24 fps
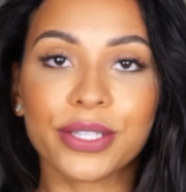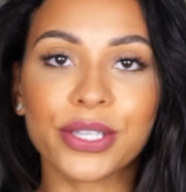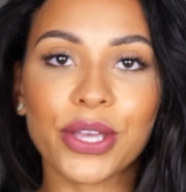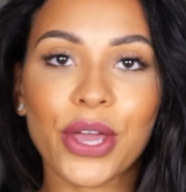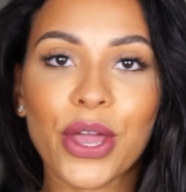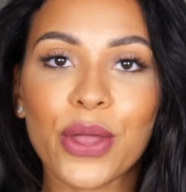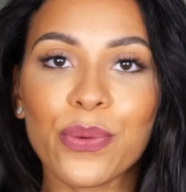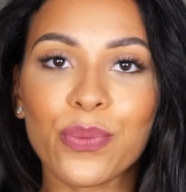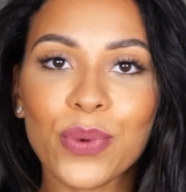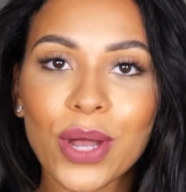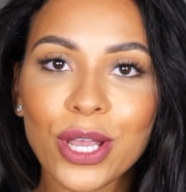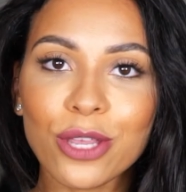
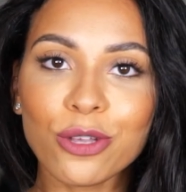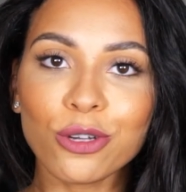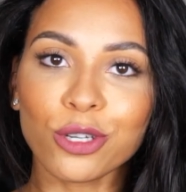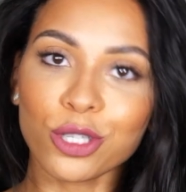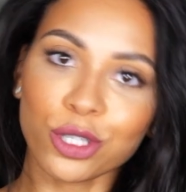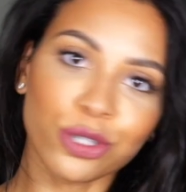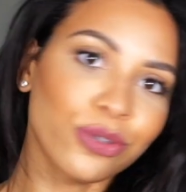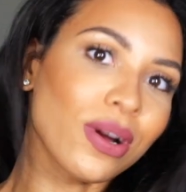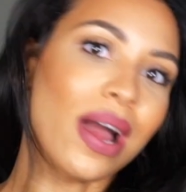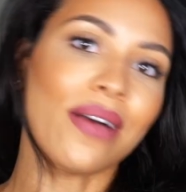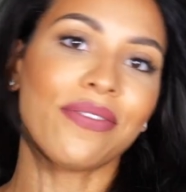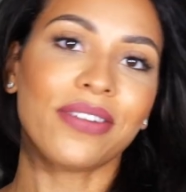So when
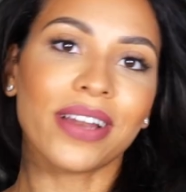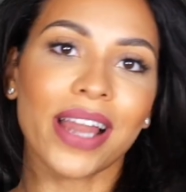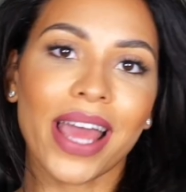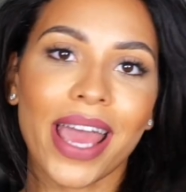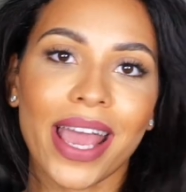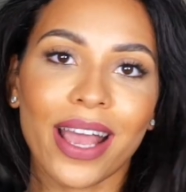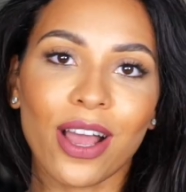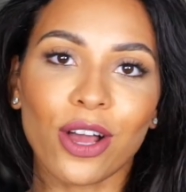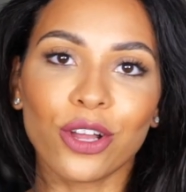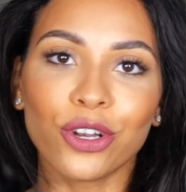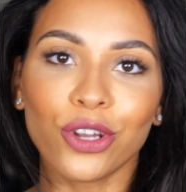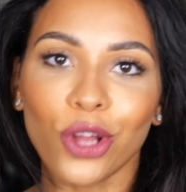you're
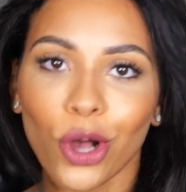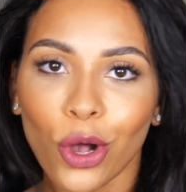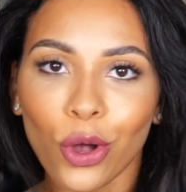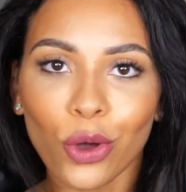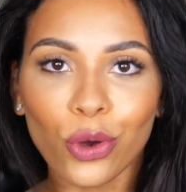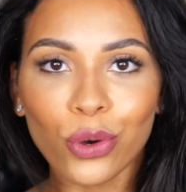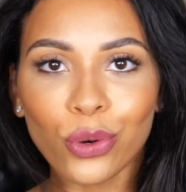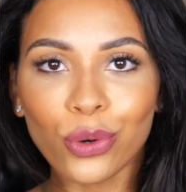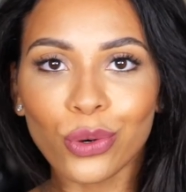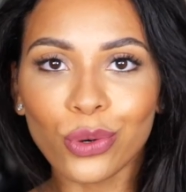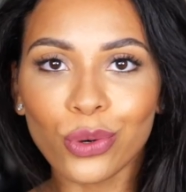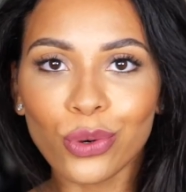traveling
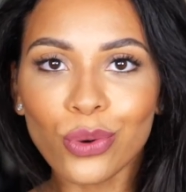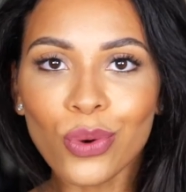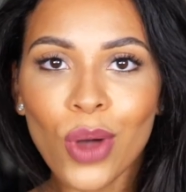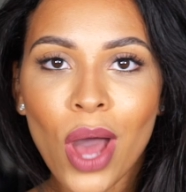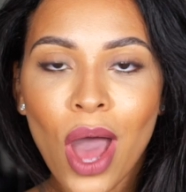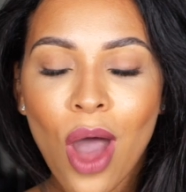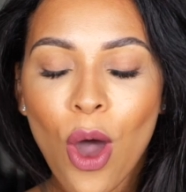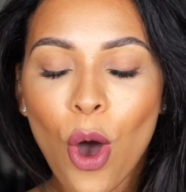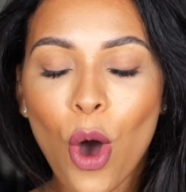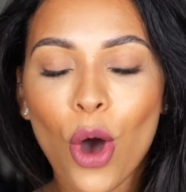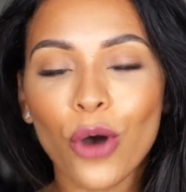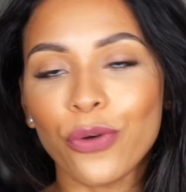long haul,
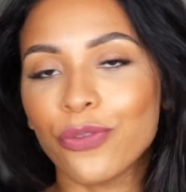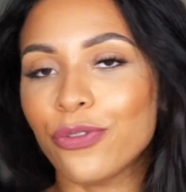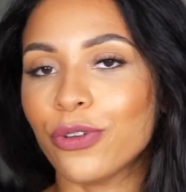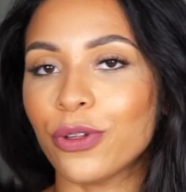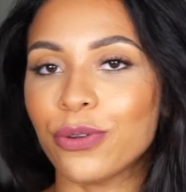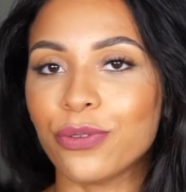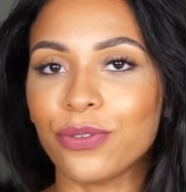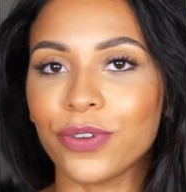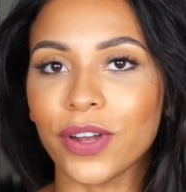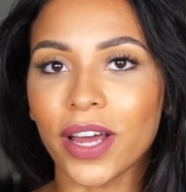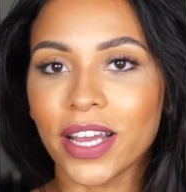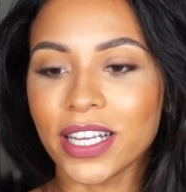
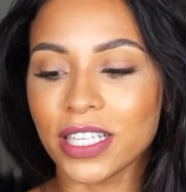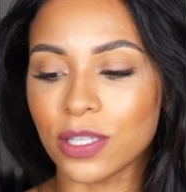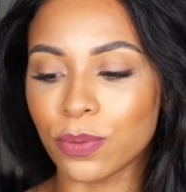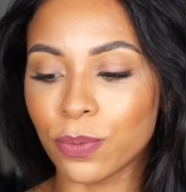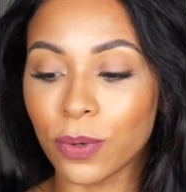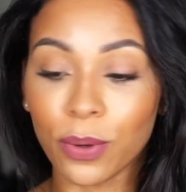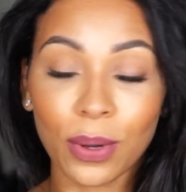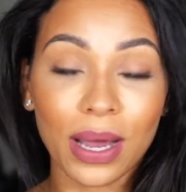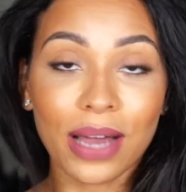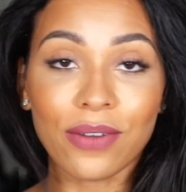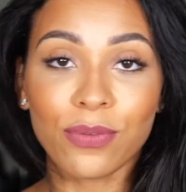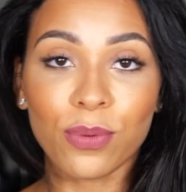often flights
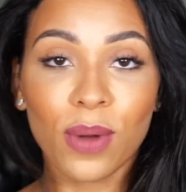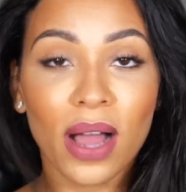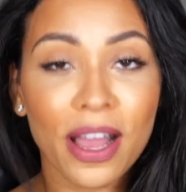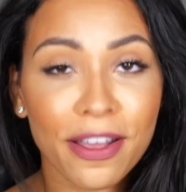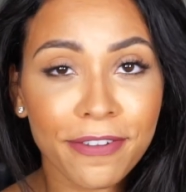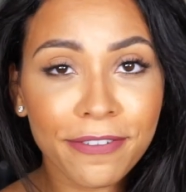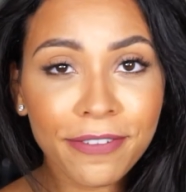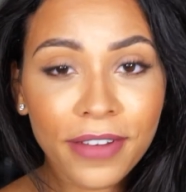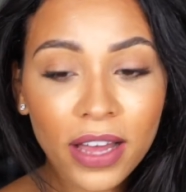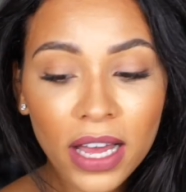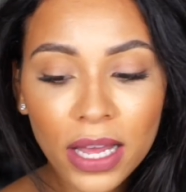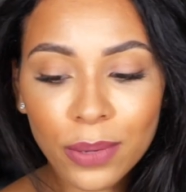will have
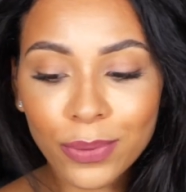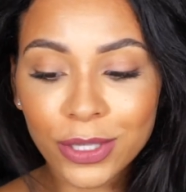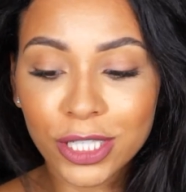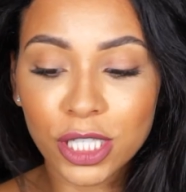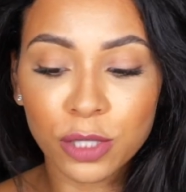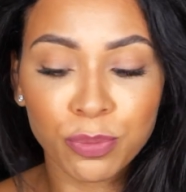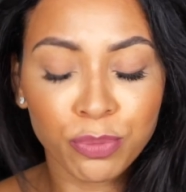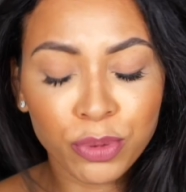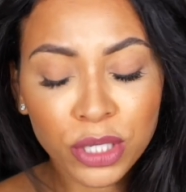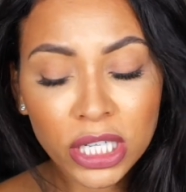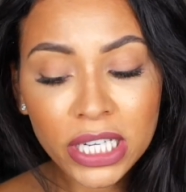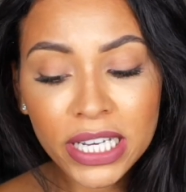Wi-Fi, which
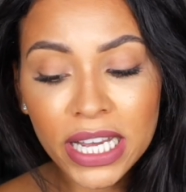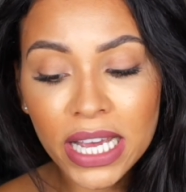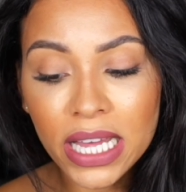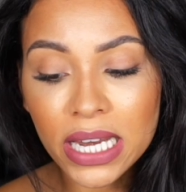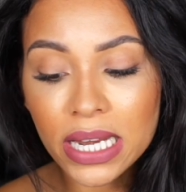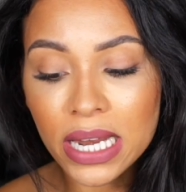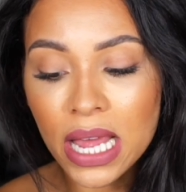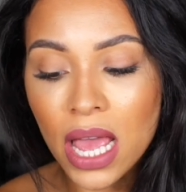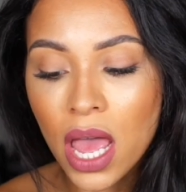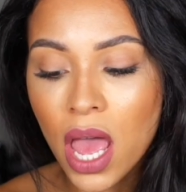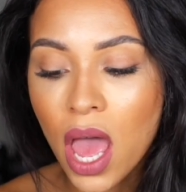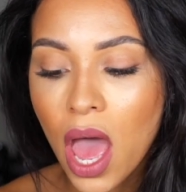is
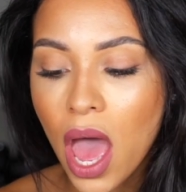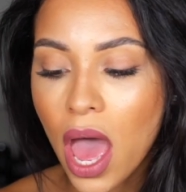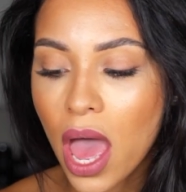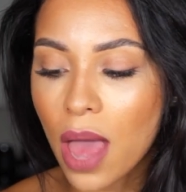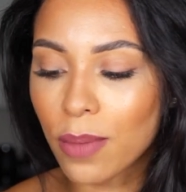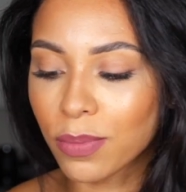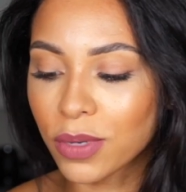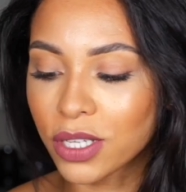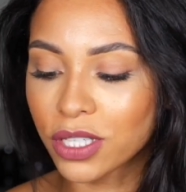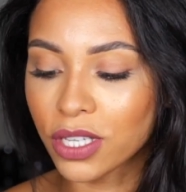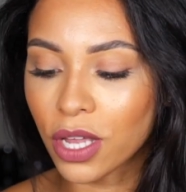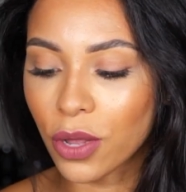brilliant,
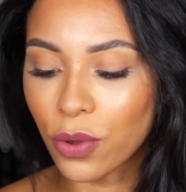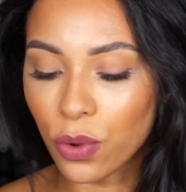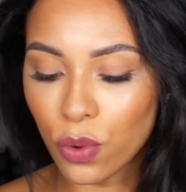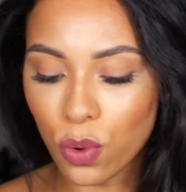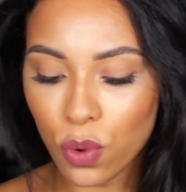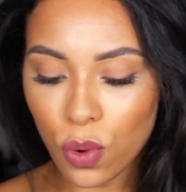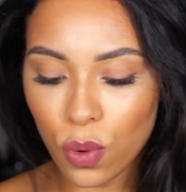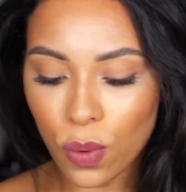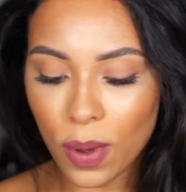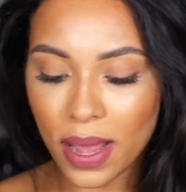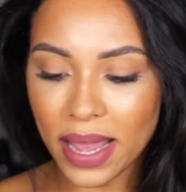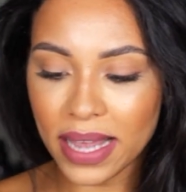because I
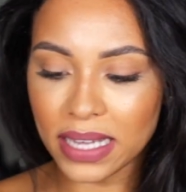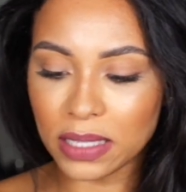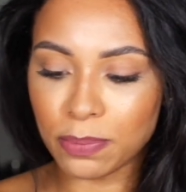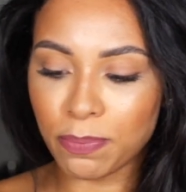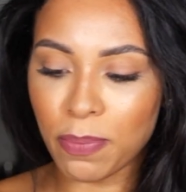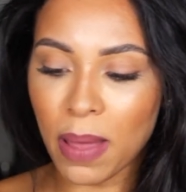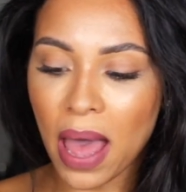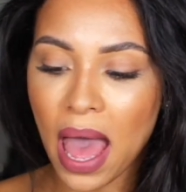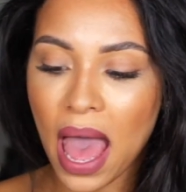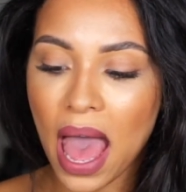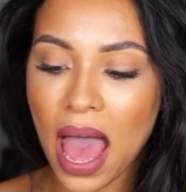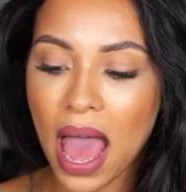always
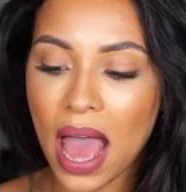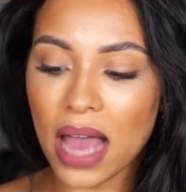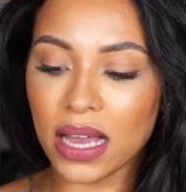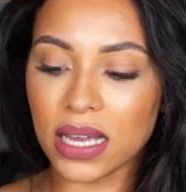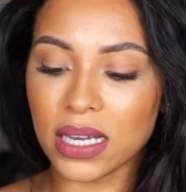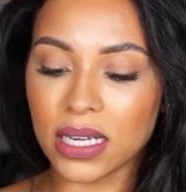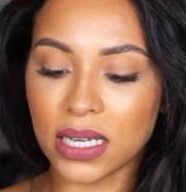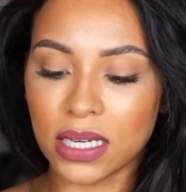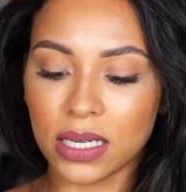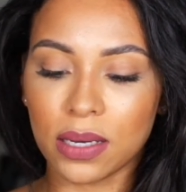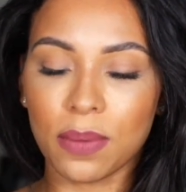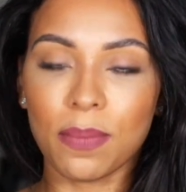pack
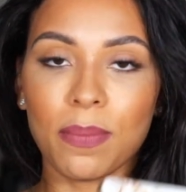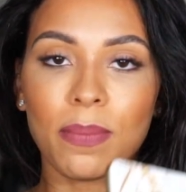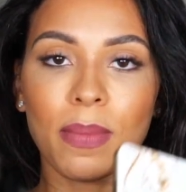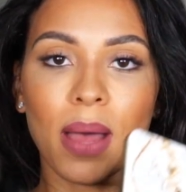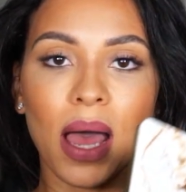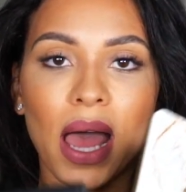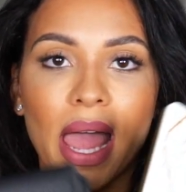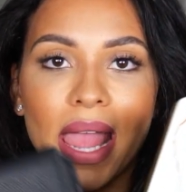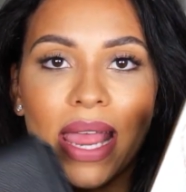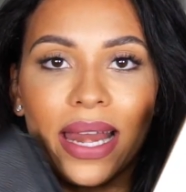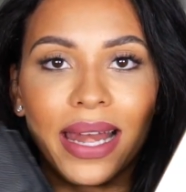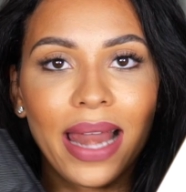
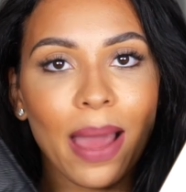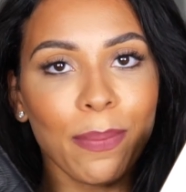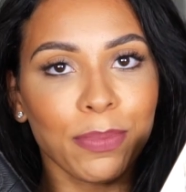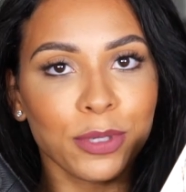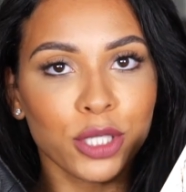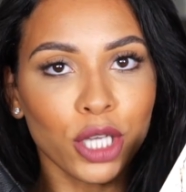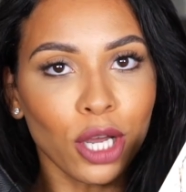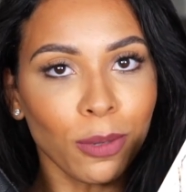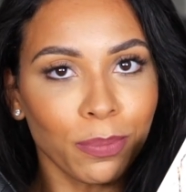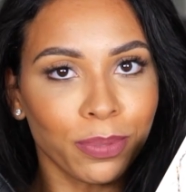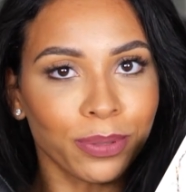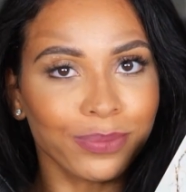my
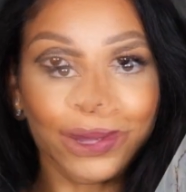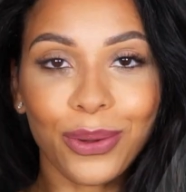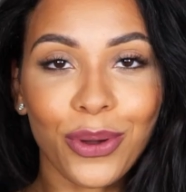laptop.